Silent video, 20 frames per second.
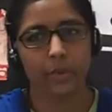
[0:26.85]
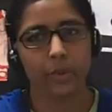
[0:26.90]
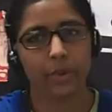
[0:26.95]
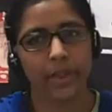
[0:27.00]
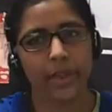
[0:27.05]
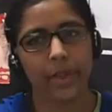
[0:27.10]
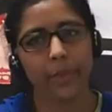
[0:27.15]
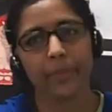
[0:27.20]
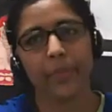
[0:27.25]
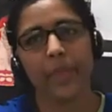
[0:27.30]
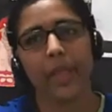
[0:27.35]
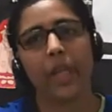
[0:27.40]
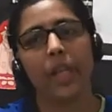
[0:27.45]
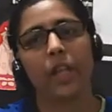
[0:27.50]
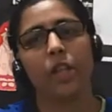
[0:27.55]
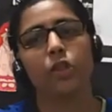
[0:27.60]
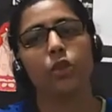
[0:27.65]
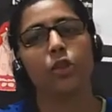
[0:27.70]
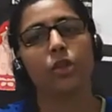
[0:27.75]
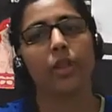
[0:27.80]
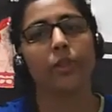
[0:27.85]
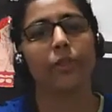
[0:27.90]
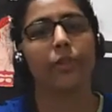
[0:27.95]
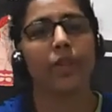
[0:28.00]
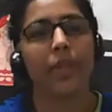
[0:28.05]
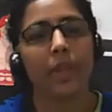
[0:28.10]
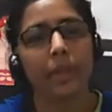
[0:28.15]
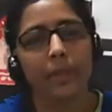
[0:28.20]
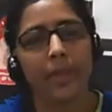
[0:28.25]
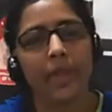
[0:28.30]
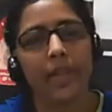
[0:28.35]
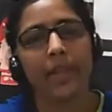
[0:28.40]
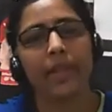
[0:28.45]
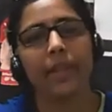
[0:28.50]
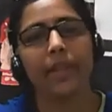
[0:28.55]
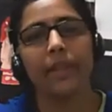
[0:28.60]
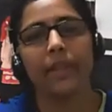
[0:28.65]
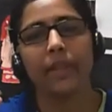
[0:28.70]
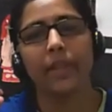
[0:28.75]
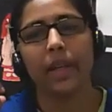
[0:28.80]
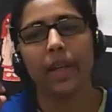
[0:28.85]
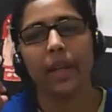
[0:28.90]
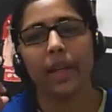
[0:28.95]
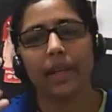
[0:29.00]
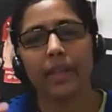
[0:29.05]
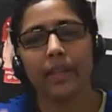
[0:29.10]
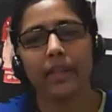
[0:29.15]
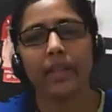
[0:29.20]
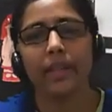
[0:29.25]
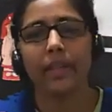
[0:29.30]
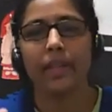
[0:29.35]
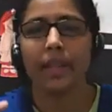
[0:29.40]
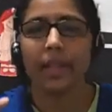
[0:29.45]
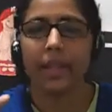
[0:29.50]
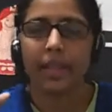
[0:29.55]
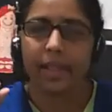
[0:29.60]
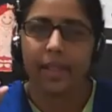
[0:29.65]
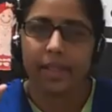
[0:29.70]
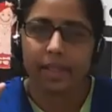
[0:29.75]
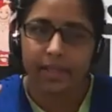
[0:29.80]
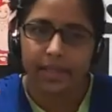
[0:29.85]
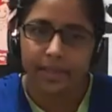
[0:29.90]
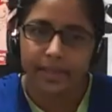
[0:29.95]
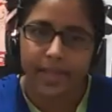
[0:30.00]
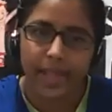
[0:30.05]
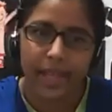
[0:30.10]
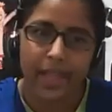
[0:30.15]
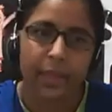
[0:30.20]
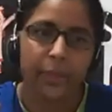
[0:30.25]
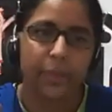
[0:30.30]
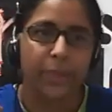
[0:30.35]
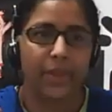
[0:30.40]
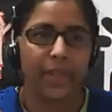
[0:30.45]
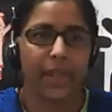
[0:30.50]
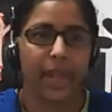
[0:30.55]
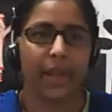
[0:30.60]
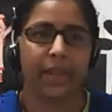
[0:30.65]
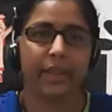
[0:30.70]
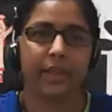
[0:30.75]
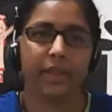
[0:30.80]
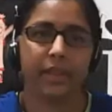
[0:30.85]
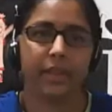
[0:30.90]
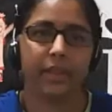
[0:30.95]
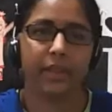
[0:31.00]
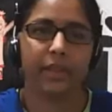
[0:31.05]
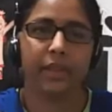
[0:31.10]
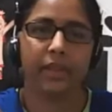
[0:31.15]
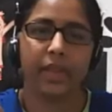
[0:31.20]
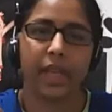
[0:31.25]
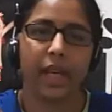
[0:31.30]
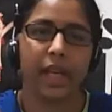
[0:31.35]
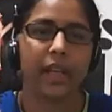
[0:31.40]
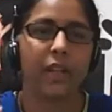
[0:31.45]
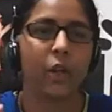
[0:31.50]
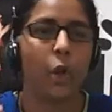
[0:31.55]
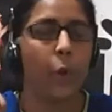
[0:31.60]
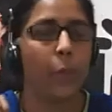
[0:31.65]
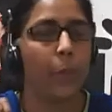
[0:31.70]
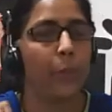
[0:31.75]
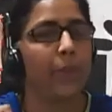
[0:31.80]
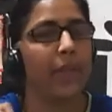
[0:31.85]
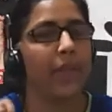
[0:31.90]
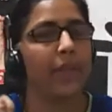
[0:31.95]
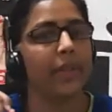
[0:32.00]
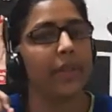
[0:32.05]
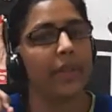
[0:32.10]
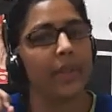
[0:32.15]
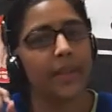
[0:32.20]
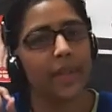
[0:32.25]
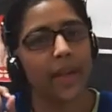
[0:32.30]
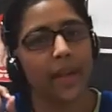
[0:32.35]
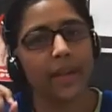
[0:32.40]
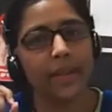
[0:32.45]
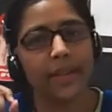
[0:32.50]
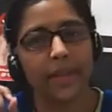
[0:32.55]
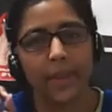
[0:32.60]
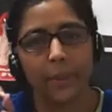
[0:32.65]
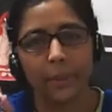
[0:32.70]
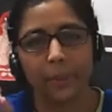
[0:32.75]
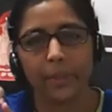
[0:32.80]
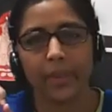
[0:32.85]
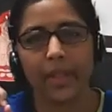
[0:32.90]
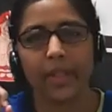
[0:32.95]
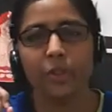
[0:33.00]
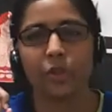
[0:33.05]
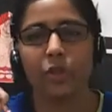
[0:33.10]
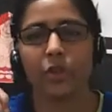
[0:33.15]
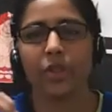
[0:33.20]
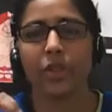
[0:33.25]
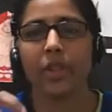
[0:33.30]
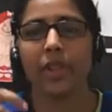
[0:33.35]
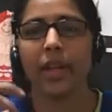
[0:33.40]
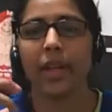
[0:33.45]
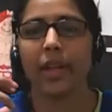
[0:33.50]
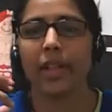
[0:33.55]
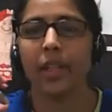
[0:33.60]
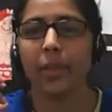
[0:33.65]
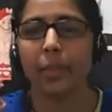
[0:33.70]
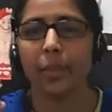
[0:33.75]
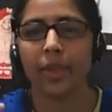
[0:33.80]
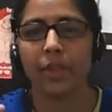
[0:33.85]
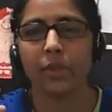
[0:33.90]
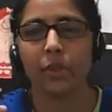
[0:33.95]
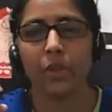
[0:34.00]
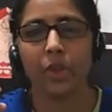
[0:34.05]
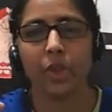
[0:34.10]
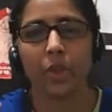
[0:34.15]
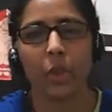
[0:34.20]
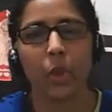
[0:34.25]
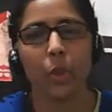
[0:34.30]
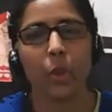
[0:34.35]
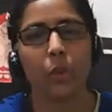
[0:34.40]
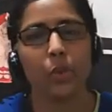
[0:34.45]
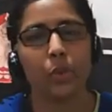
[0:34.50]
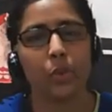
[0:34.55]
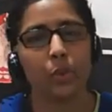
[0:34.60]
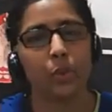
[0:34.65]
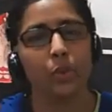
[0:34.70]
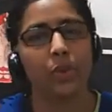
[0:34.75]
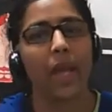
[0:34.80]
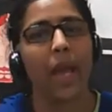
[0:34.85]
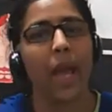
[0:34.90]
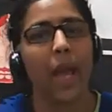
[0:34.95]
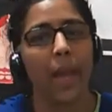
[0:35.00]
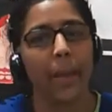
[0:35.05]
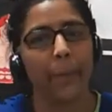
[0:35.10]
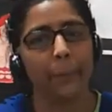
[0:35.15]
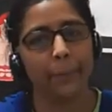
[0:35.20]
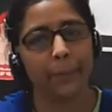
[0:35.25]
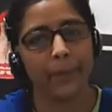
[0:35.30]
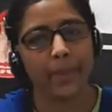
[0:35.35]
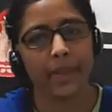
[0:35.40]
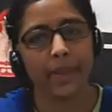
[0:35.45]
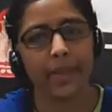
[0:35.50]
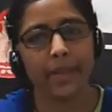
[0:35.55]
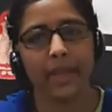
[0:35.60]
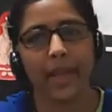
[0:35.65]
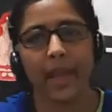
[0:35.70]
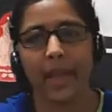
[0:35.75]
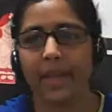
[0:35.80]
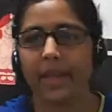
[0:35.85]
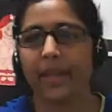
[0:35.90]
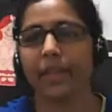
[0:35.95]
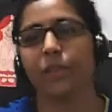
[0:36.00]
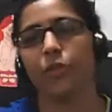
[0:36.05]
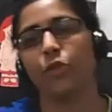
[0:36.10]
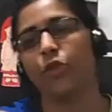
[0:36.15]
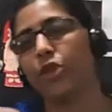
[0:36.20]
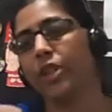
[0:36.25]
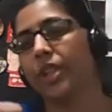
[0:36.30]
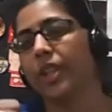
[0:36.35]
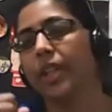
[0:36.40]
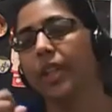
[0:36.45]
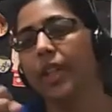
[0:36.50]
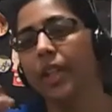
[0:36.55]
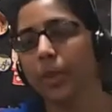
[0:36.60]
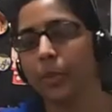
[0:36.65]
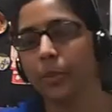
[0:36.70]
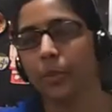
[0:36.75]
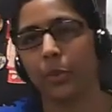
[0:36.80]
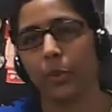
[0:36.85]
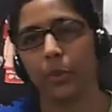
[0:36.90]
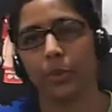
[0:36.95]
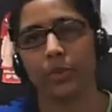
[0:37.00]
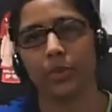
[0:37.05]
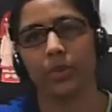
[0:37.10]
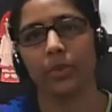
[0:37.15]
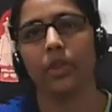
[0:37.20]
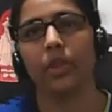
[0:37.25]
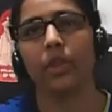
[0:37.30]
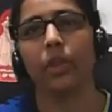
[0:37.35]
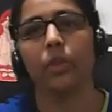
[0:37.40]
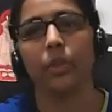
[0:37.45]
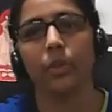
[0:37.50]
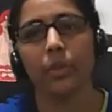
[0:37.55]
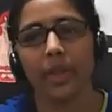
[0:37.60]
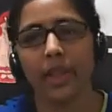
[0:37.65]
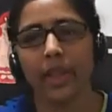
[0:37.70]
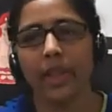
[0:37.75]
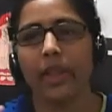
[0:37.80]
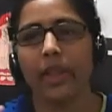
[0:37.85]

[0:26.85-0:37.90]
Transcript: Okay. So, the fermenter and the enzyme reactors are operated at temperature and the pressure close to the ambient energy input. Okay.